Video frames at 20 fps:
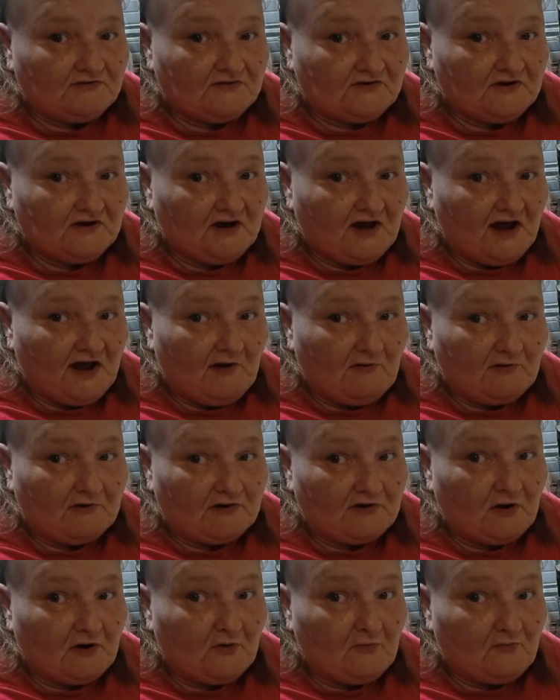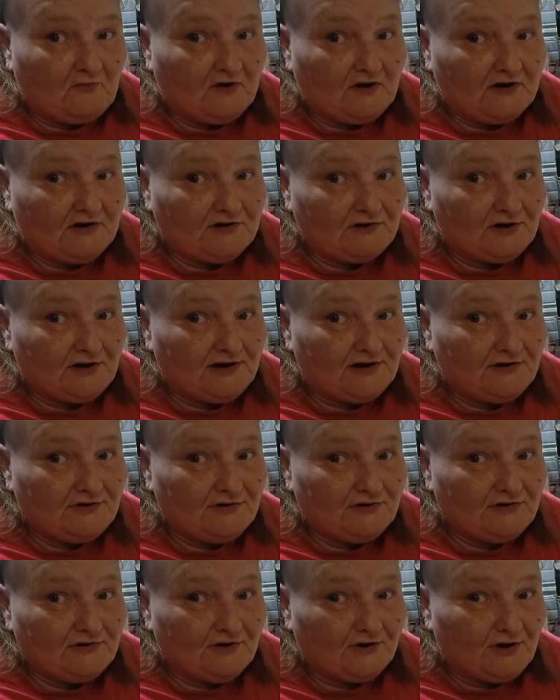See how it's already
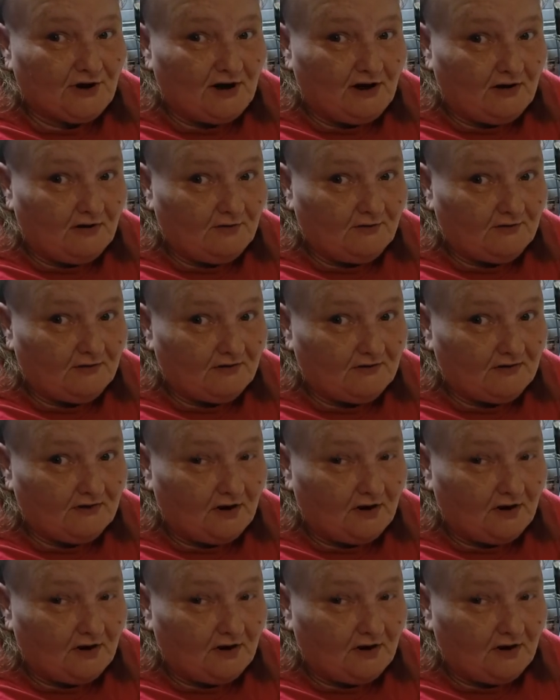changing the color